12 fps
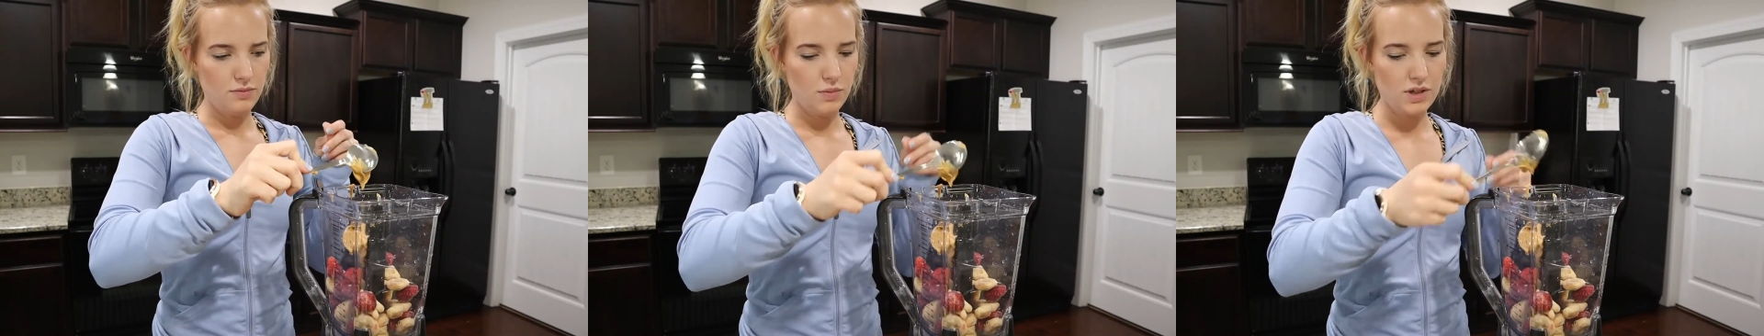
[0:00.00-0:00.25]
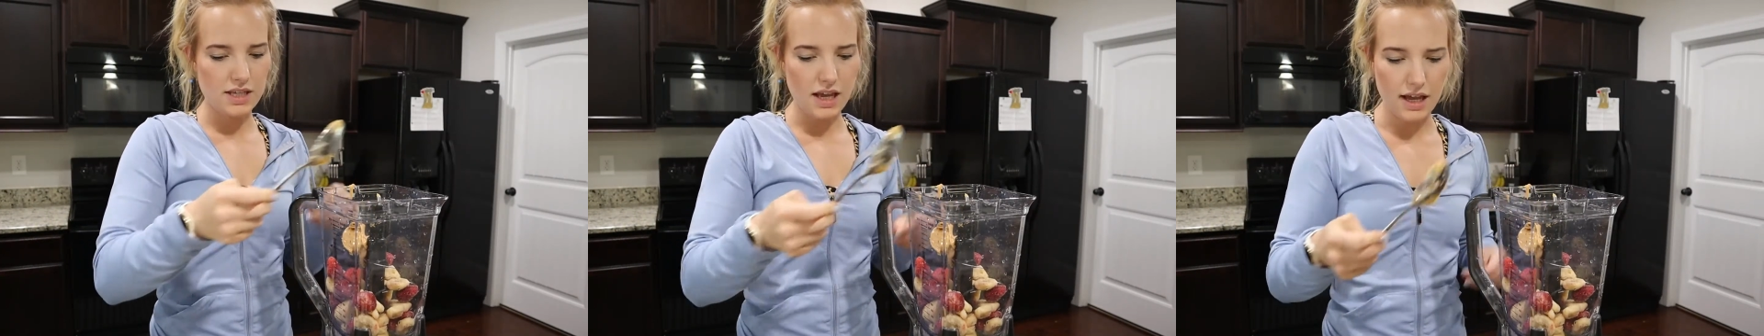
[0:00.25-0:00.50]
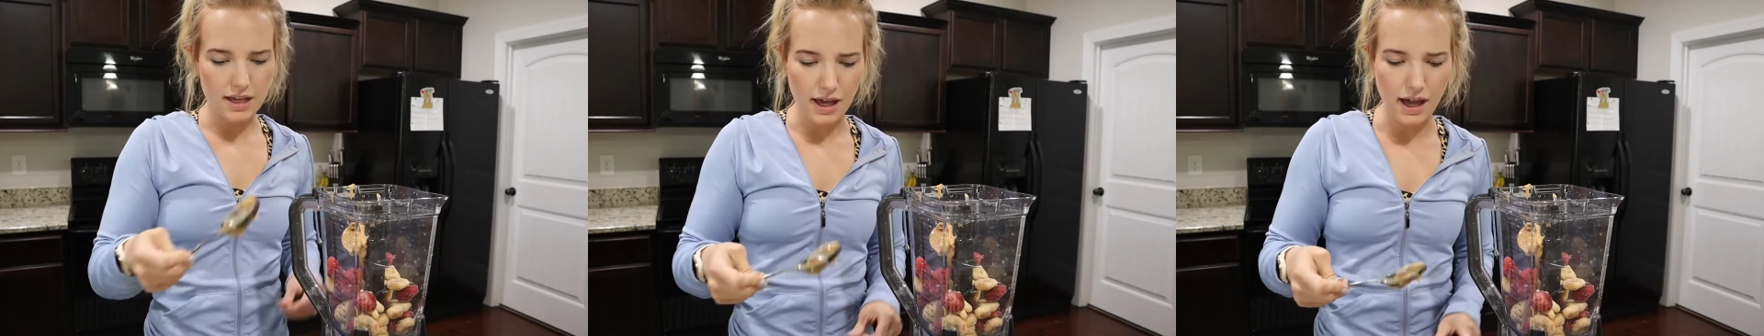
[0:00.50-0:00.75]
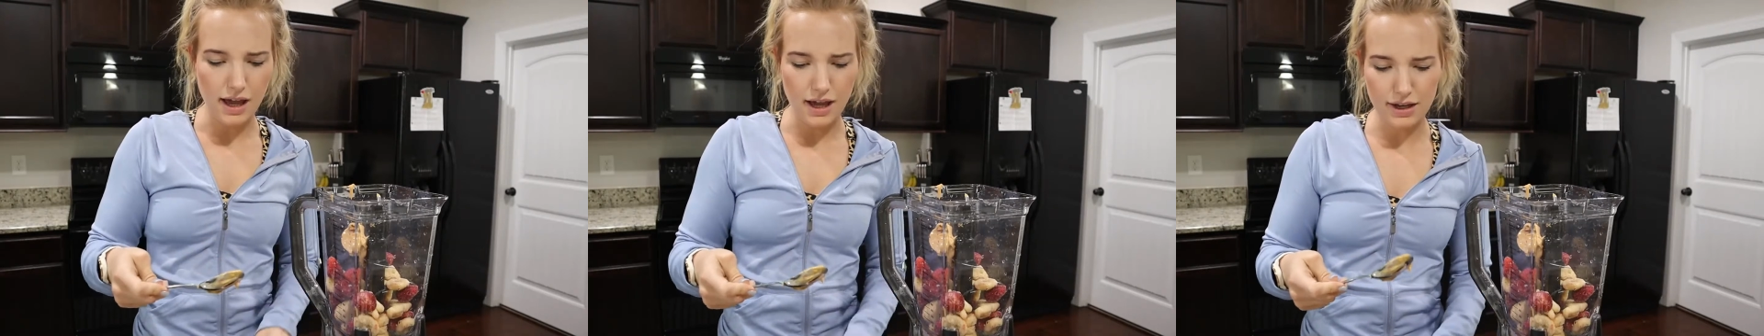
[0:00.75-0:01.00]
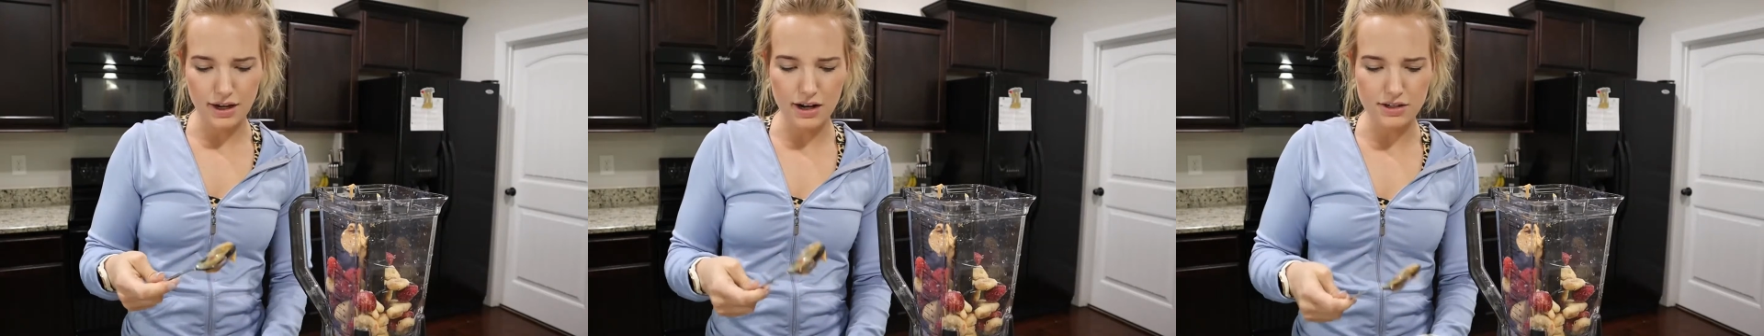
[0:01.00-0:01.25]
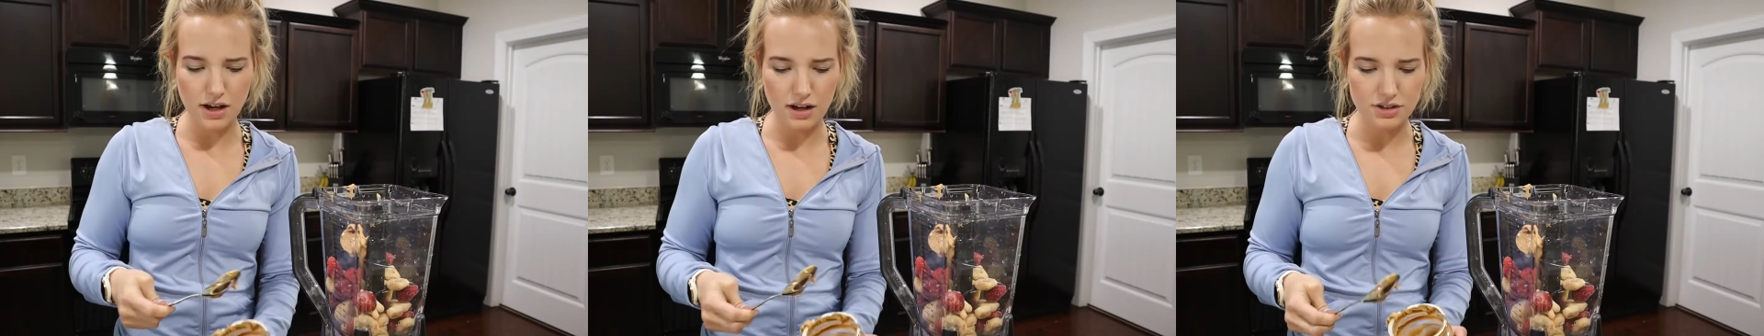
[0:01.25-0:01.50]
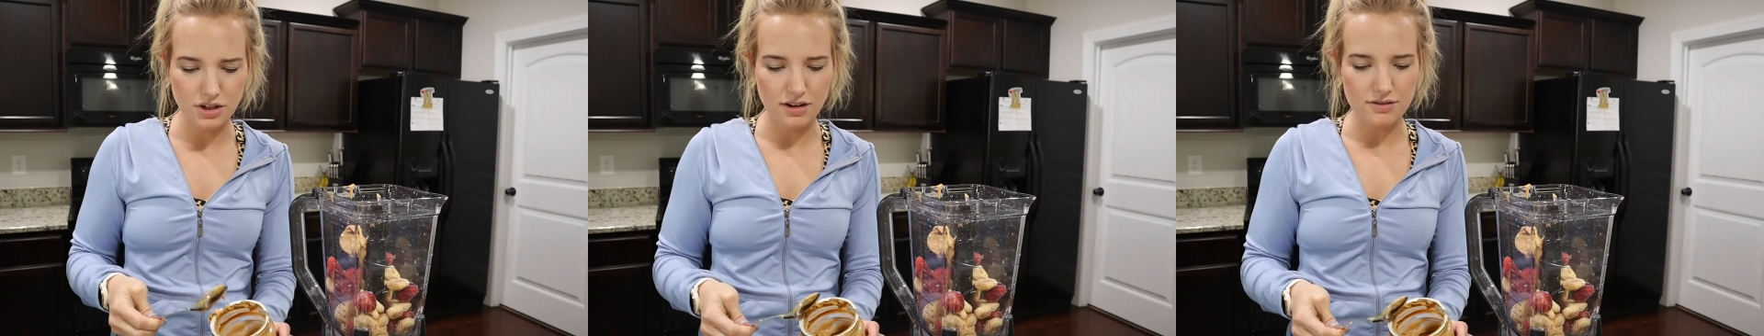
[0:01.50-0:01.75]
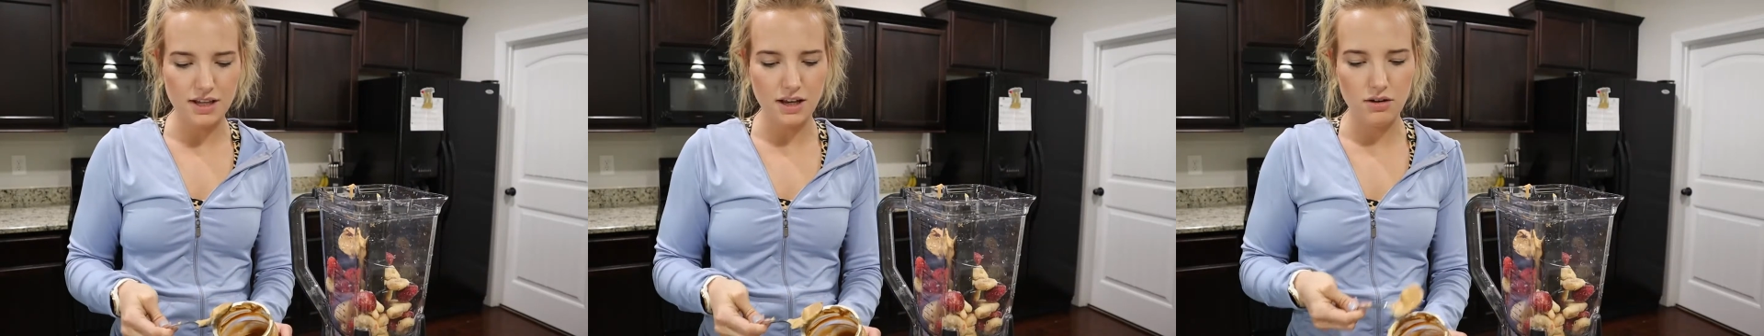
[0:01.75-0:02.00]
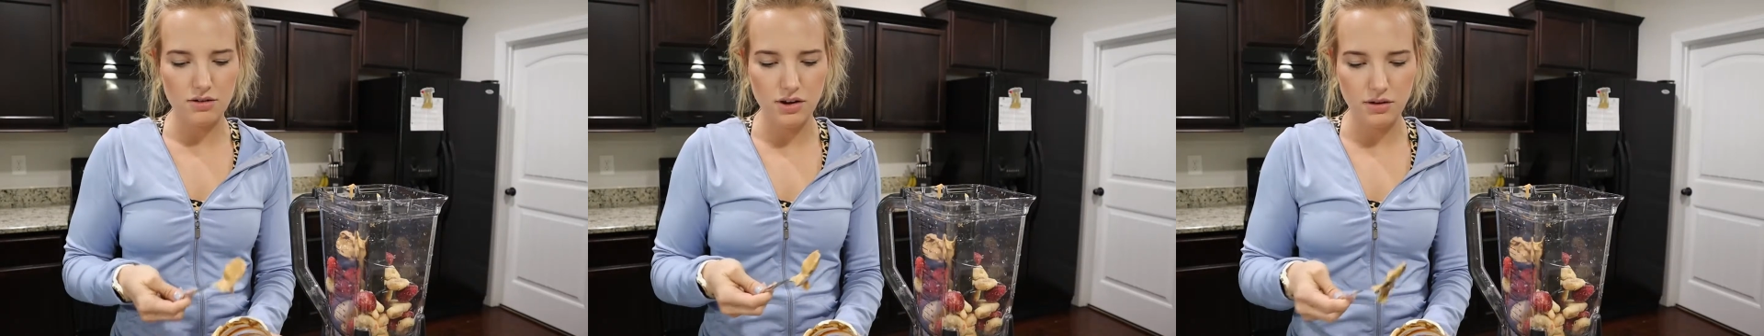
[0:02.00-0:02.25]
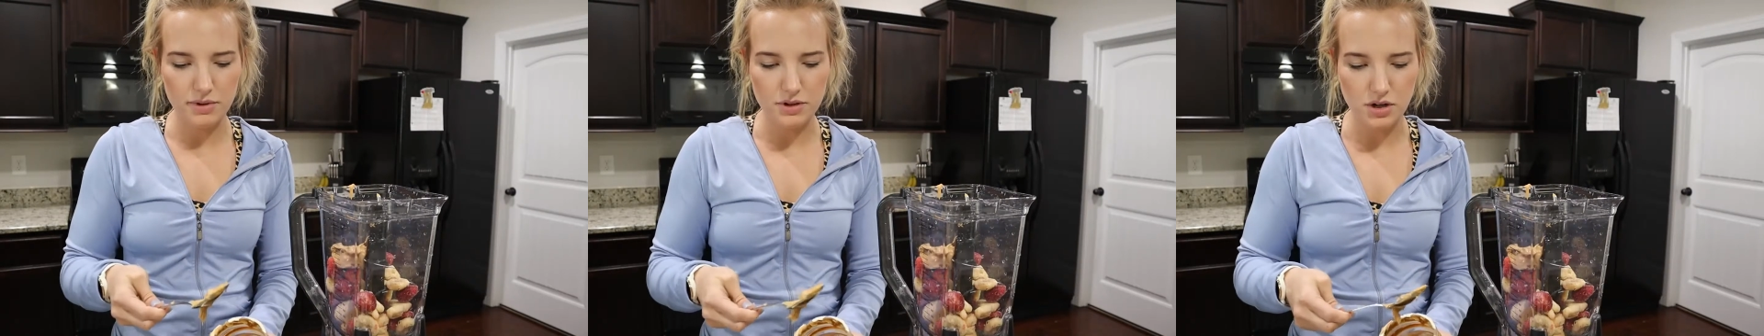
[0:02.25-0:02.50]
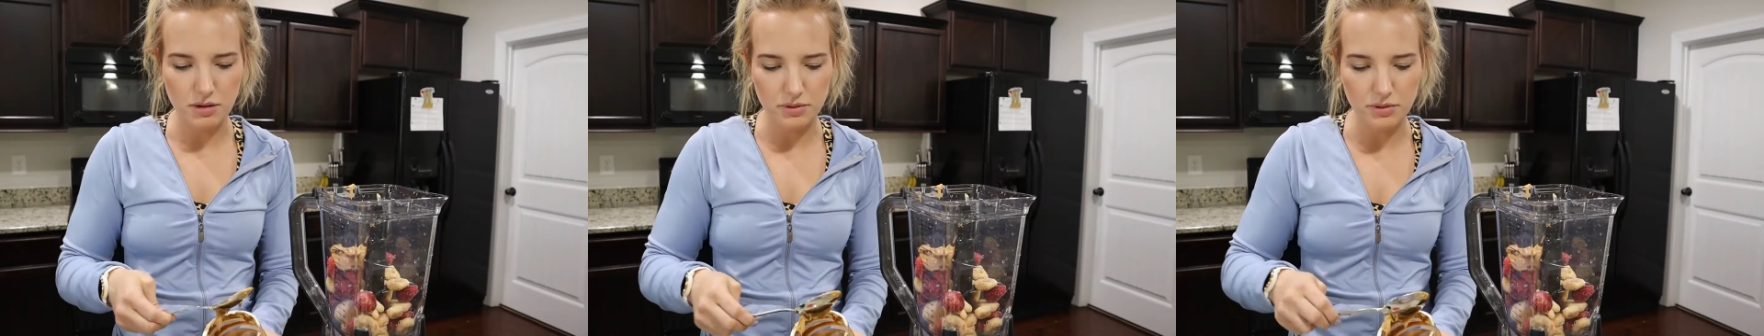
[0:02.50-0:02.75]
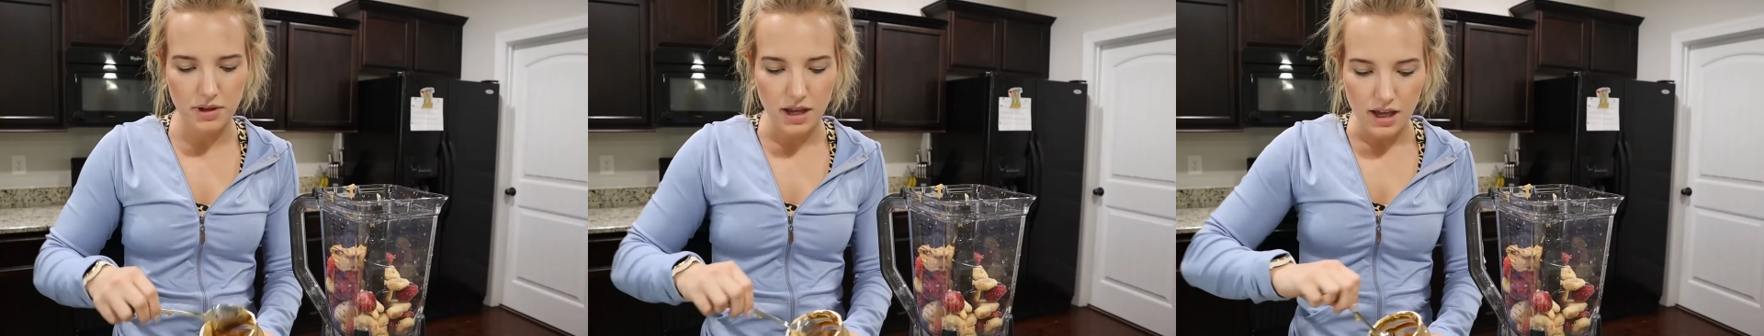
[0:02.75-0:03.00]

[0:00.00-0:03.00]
was like, hey, can I talk to you? And I was like, oh no, I'm in trouble.